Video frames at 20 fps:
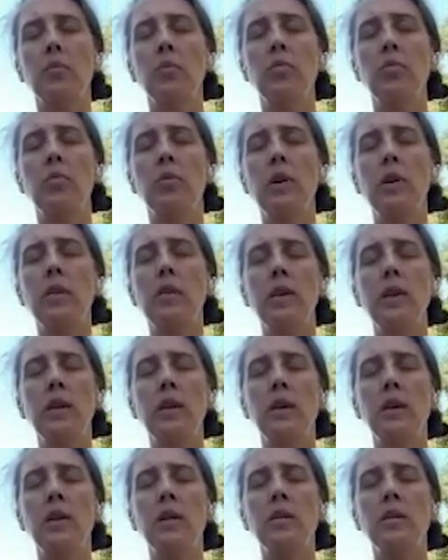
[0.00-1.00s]

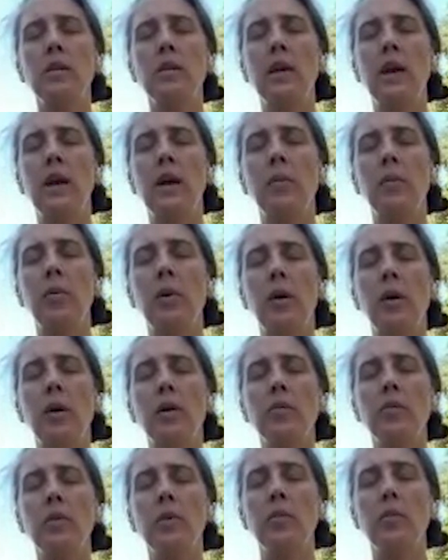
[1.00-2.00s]
breathing into that part
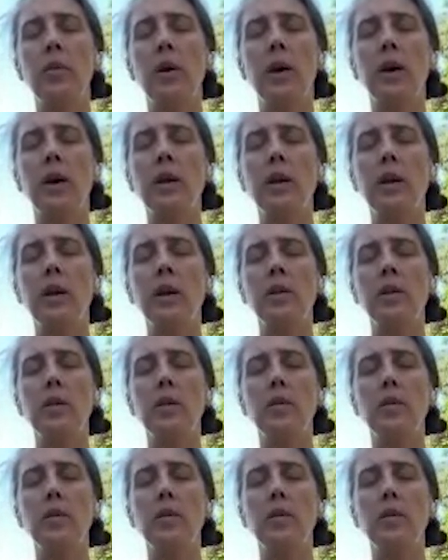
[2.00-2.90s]
of your body,